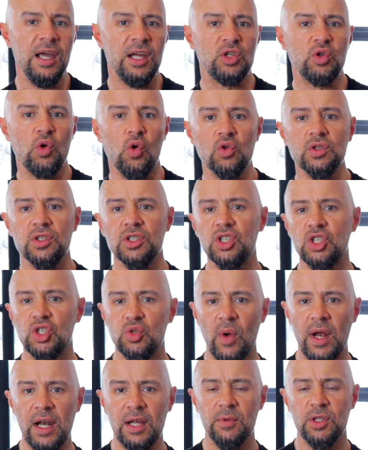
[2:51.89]
It causes
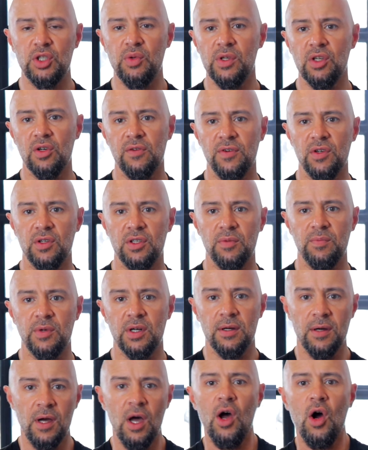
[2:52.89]
swelling between your
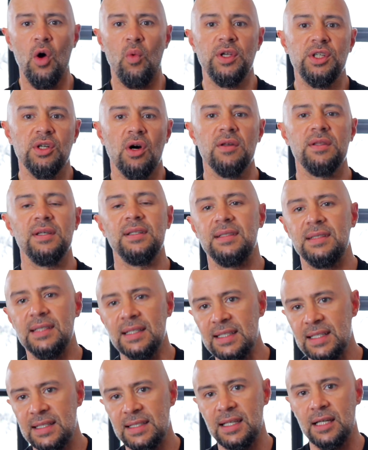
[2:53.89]
vertebrae, which are the
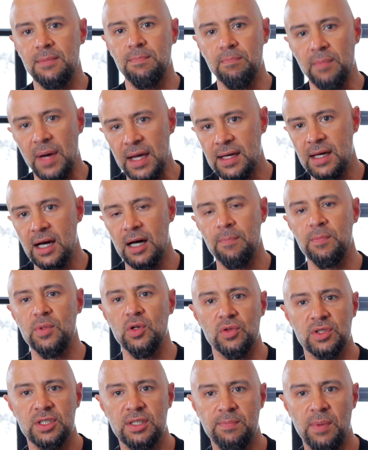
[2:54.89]
discs that make up
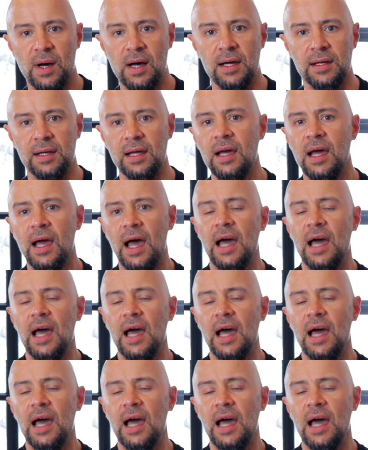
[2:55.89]
your spine,